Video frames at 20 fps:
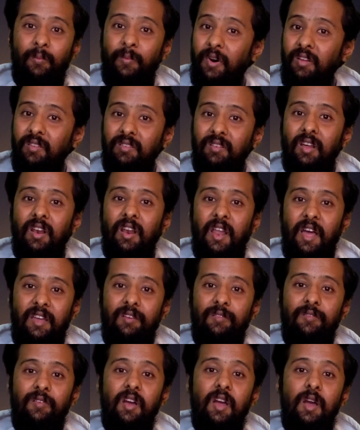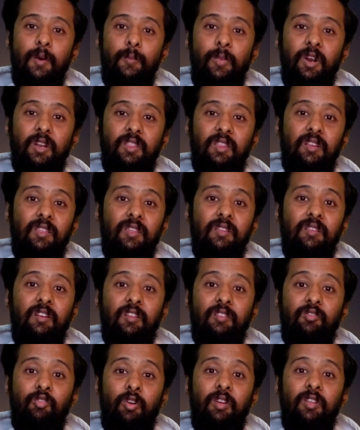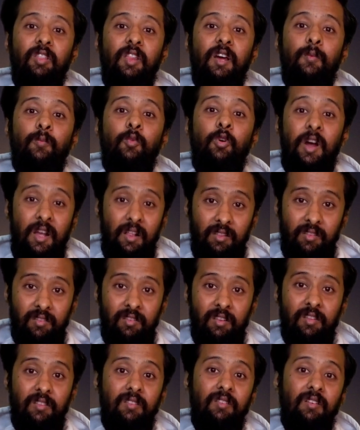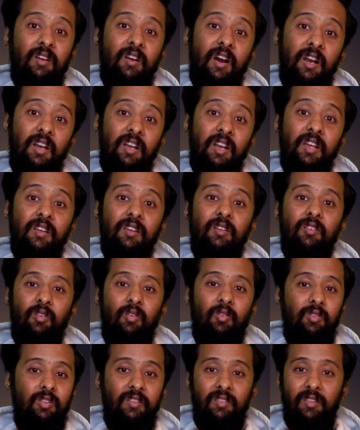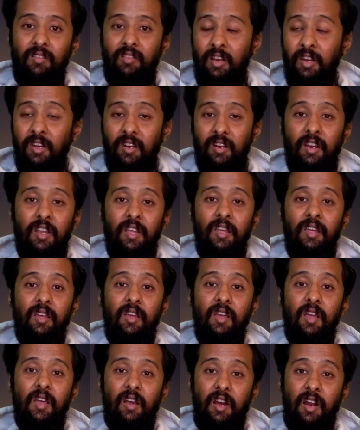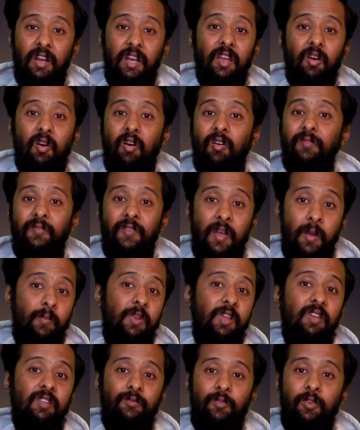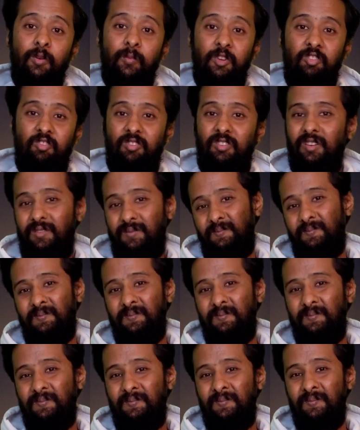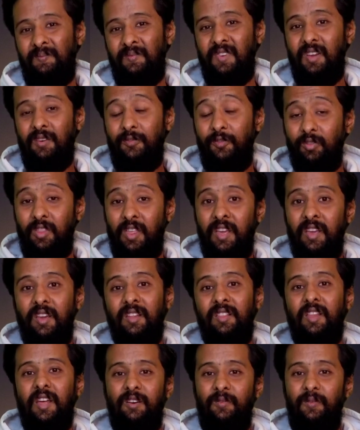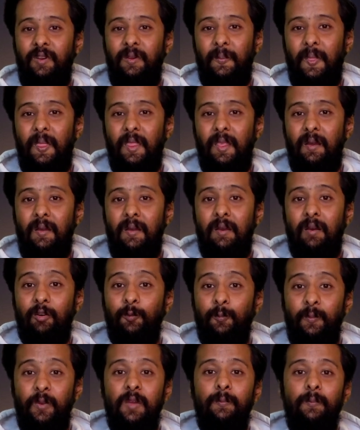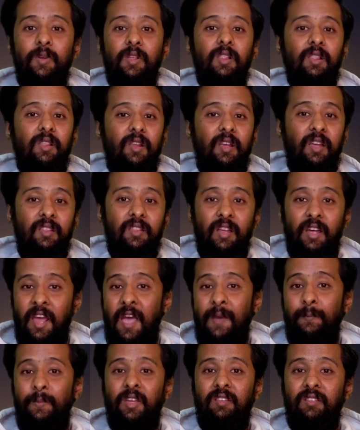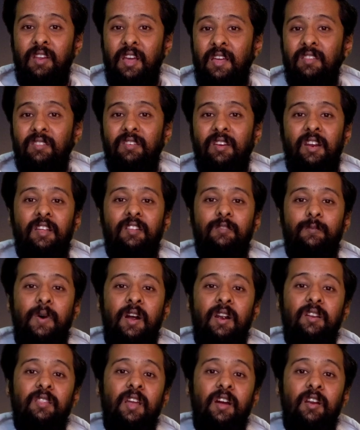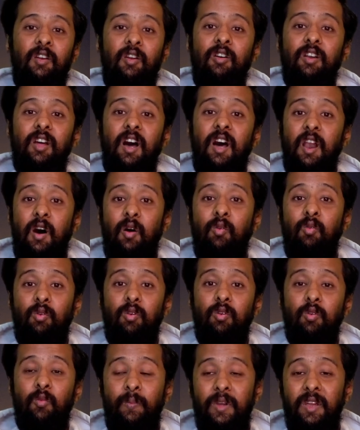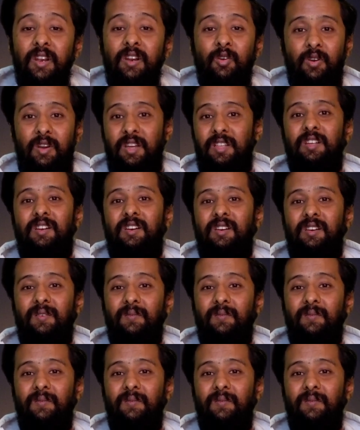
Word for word: personal life but this is destroying their morals this is cutting you know this is literally cutting off families from each other if you think in that way because people in their happiest and saddest part they are not allowed to be together